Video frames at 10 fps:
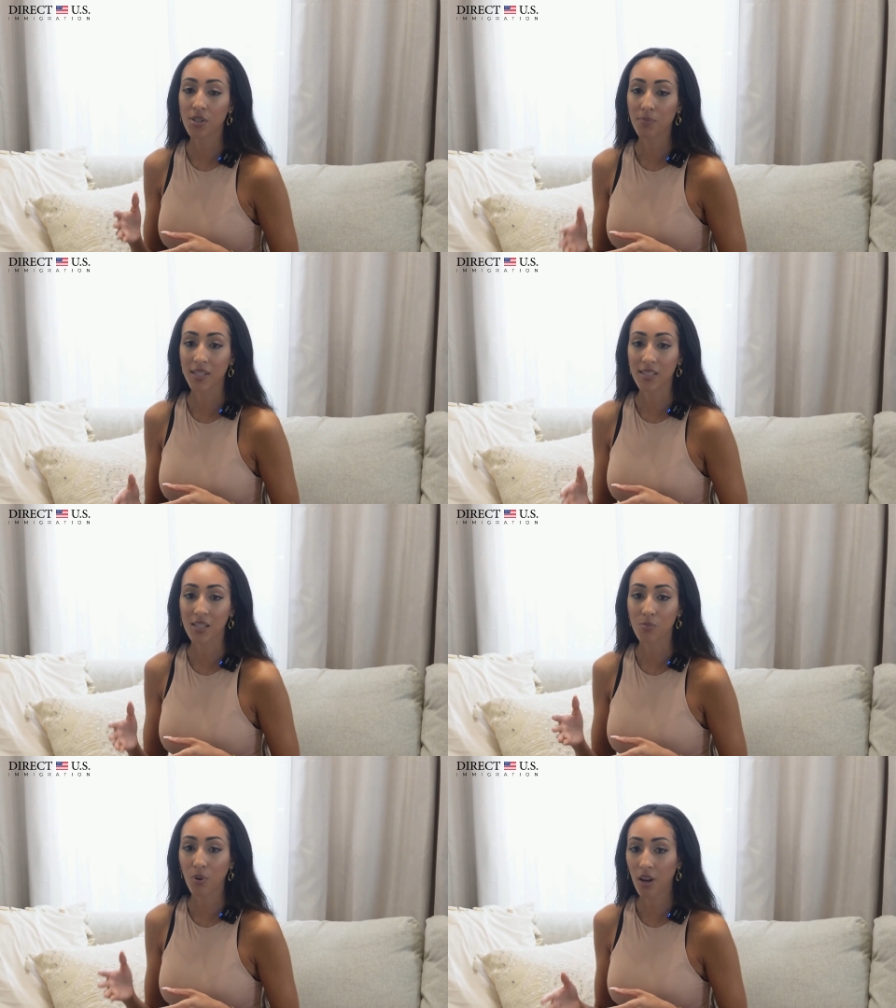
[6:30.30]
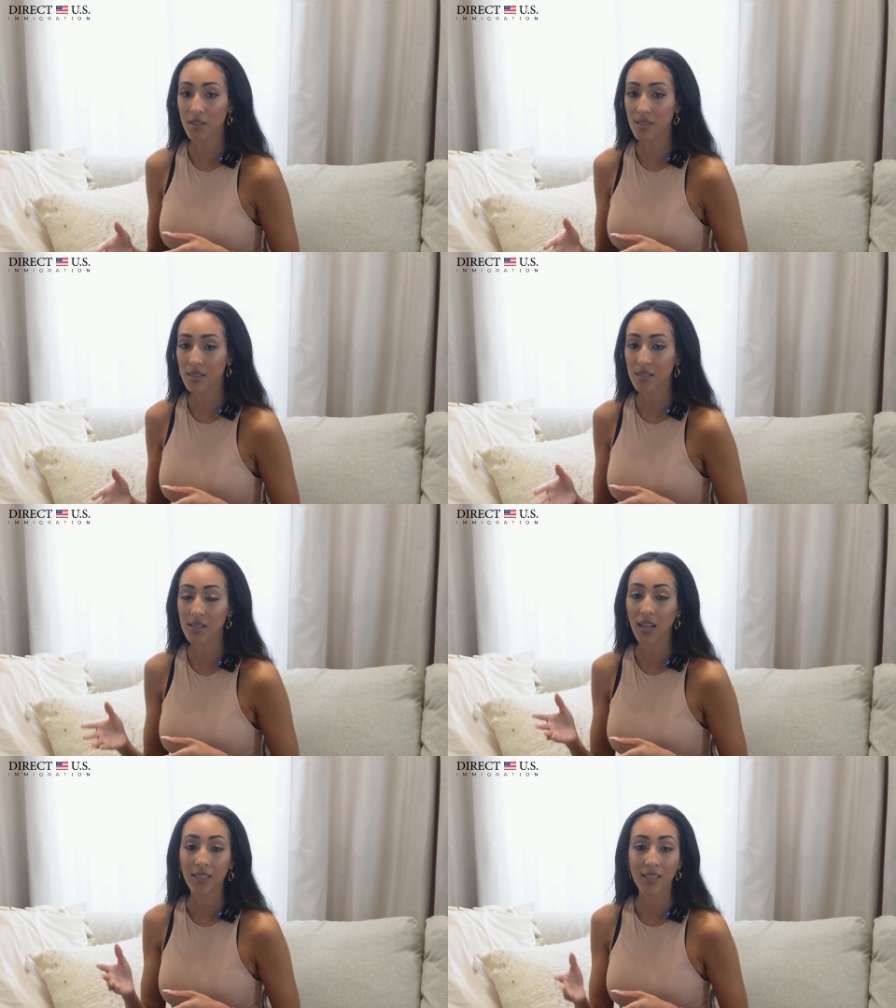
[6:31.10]
business
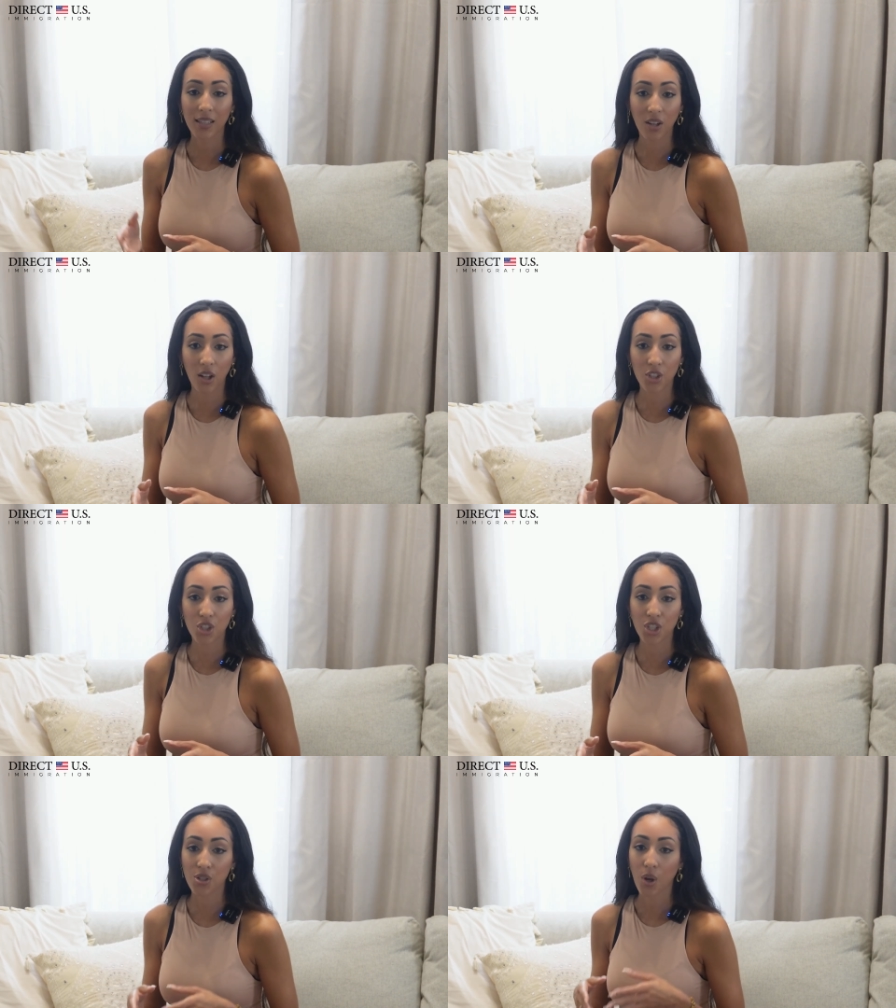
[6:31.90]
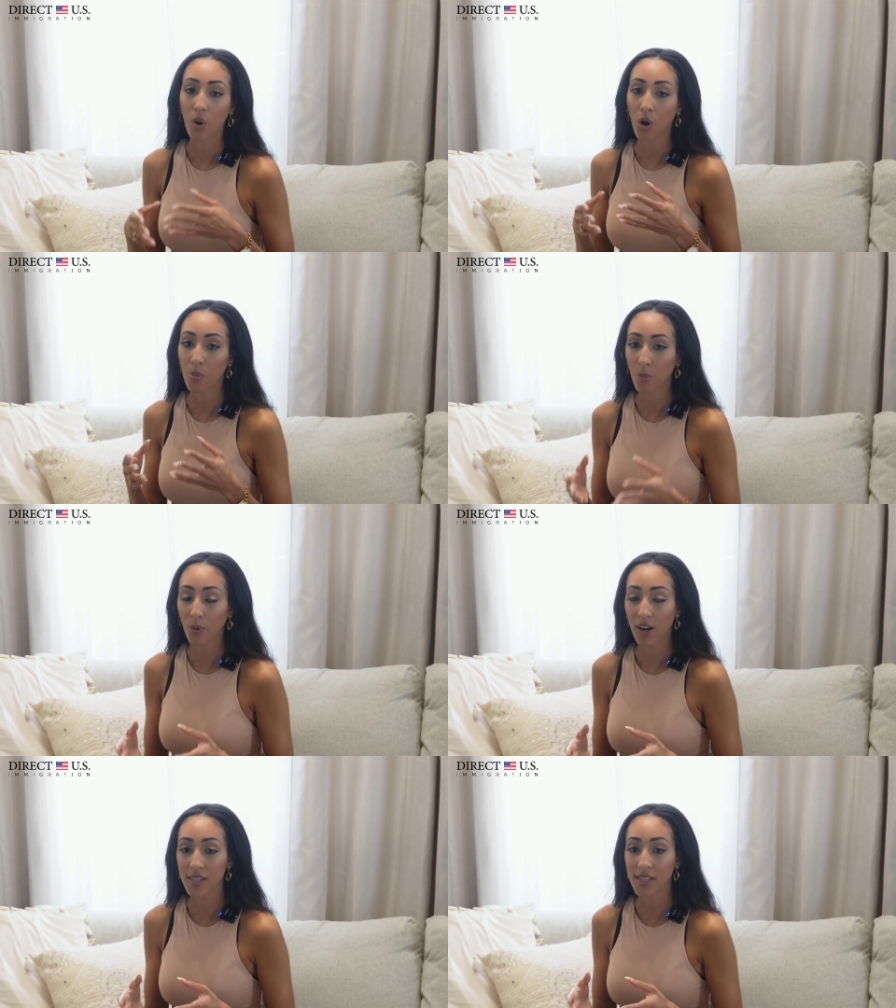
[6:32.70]
processes, technologies, or
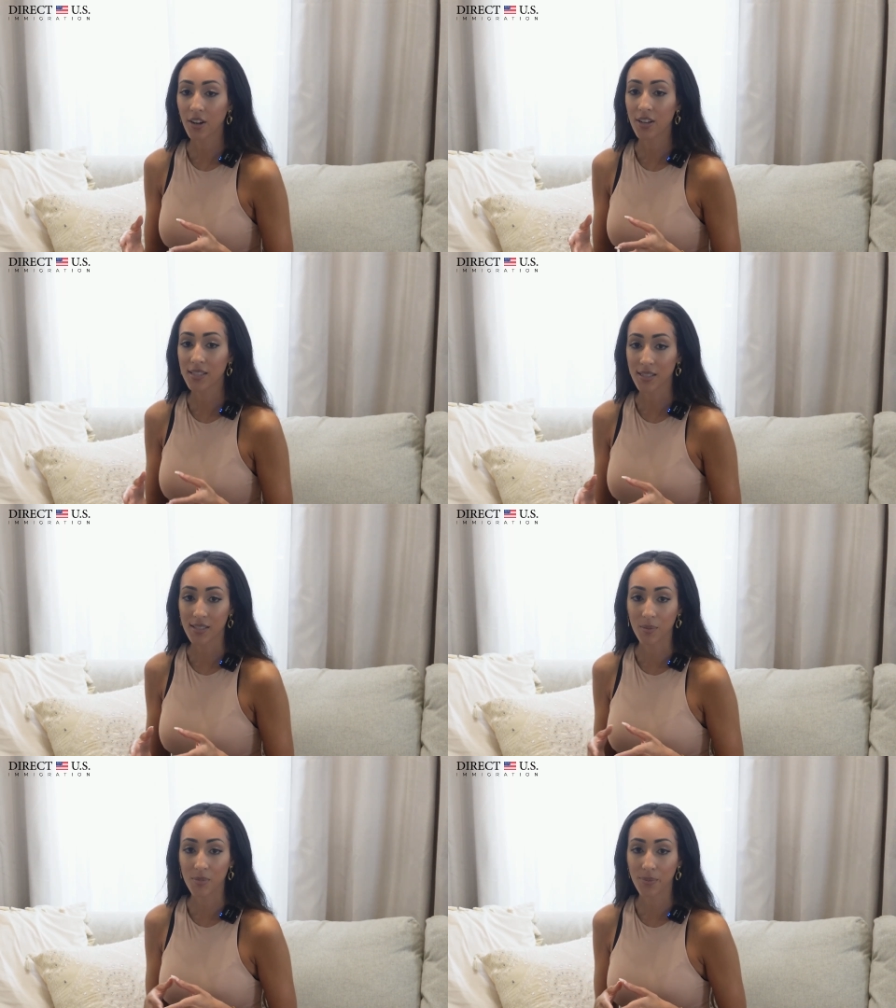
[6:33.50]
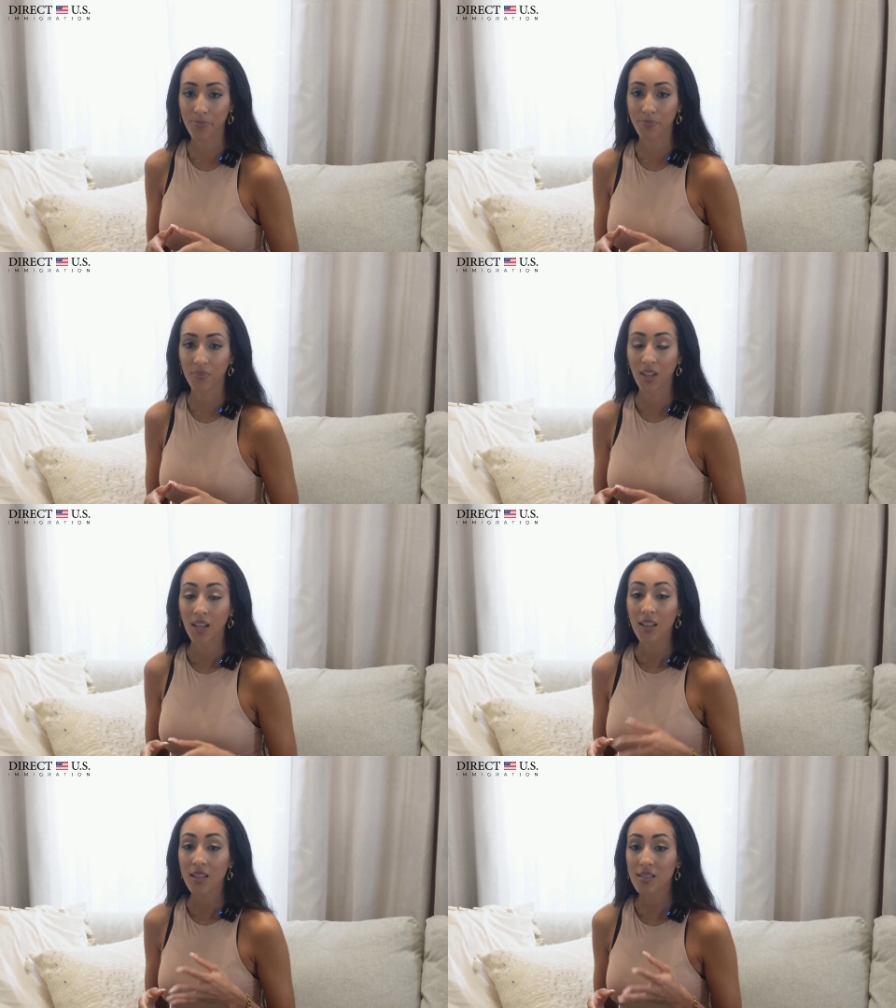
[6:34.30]
proprietary systems.
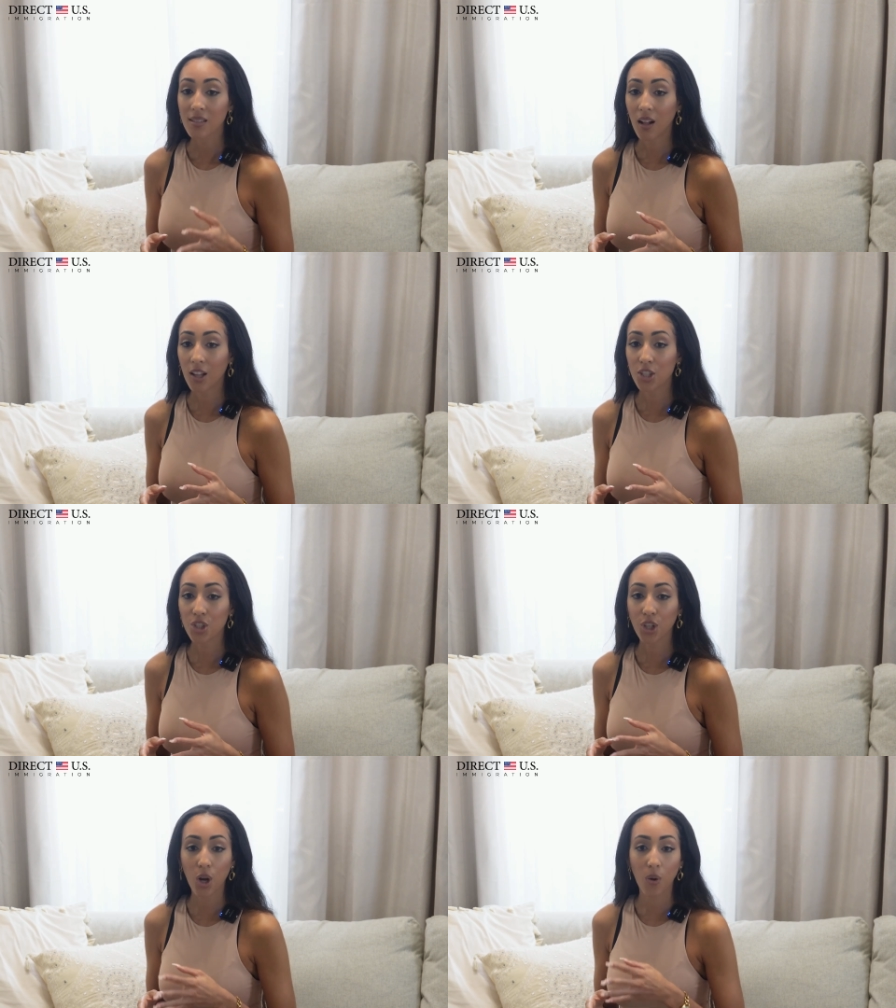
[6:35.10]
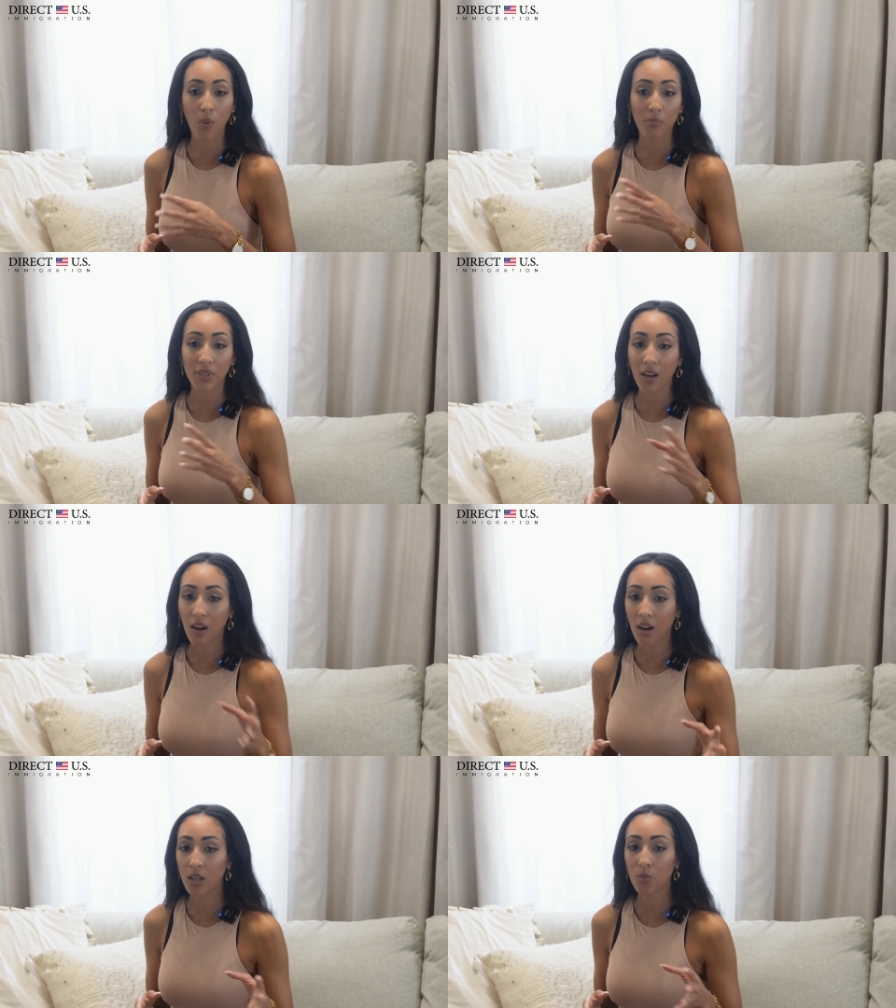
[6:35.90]
This knowledge should go
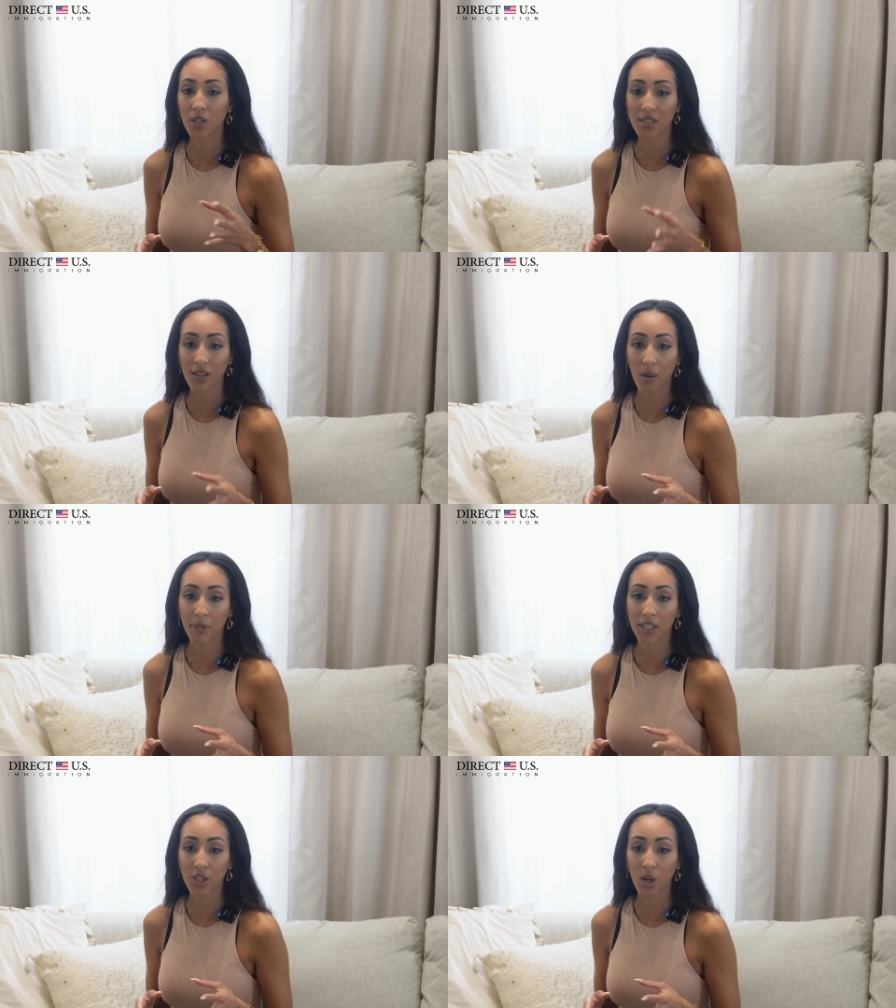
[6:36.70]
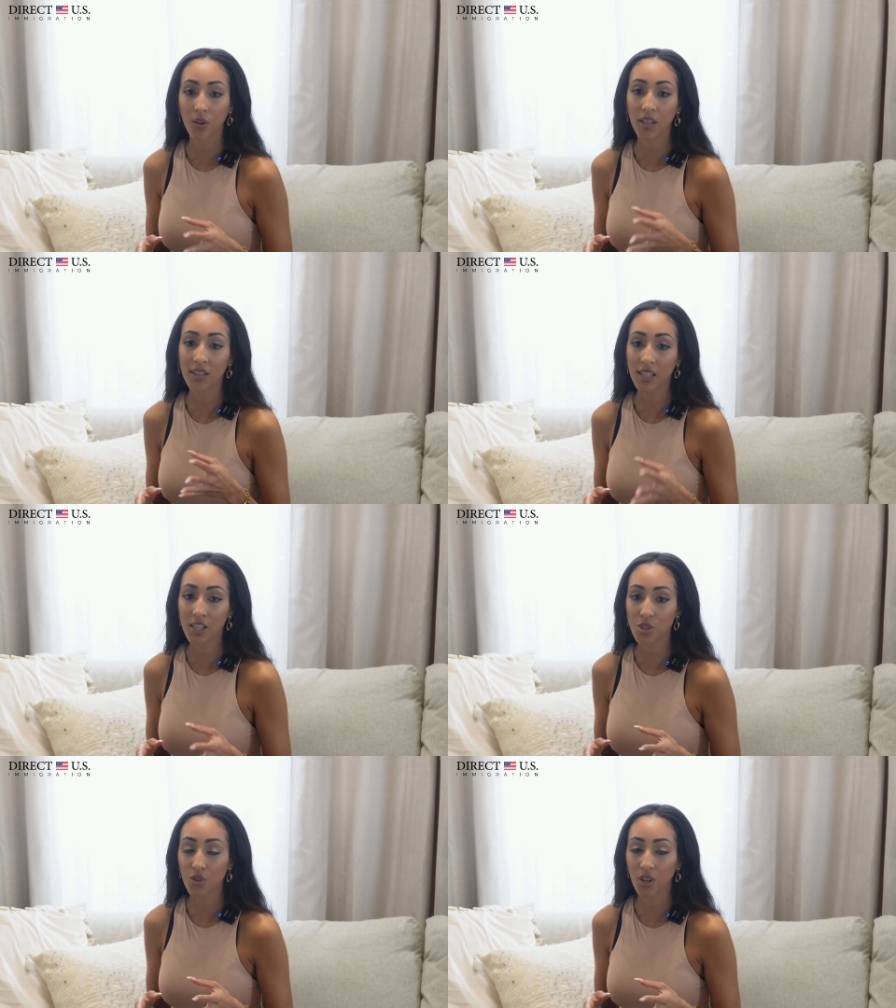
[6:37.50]
beyond what is commonly known in the
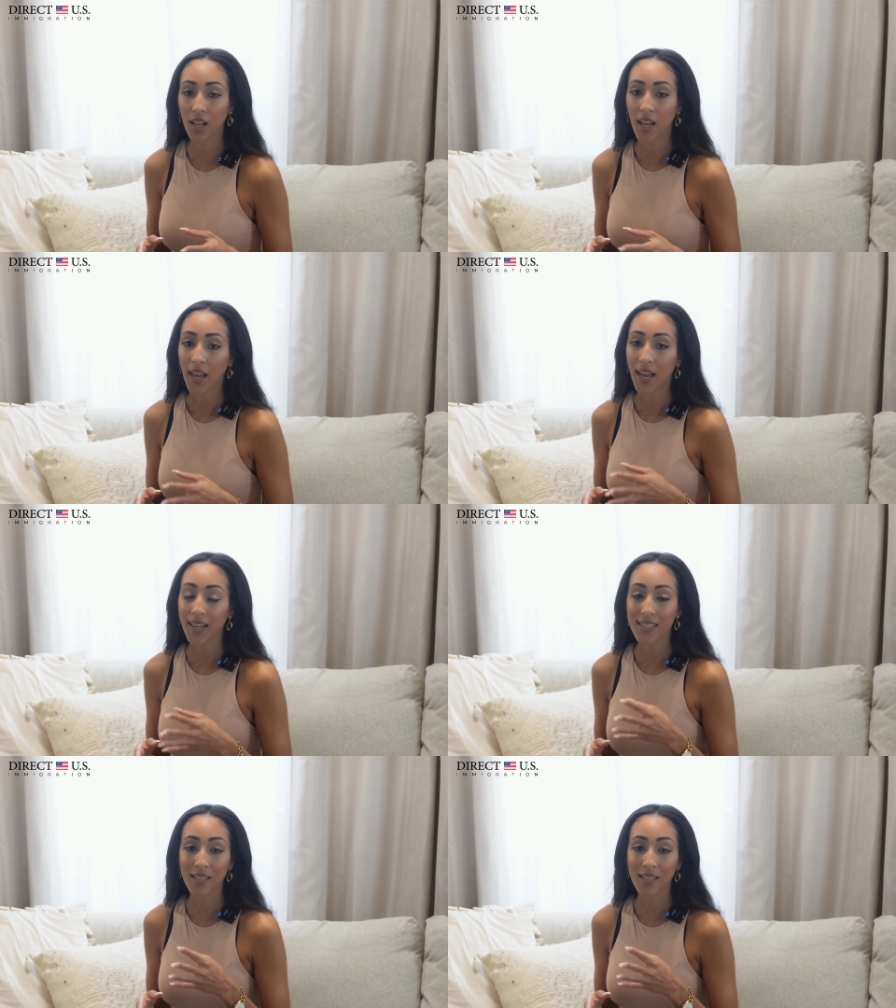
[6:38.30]
industry and is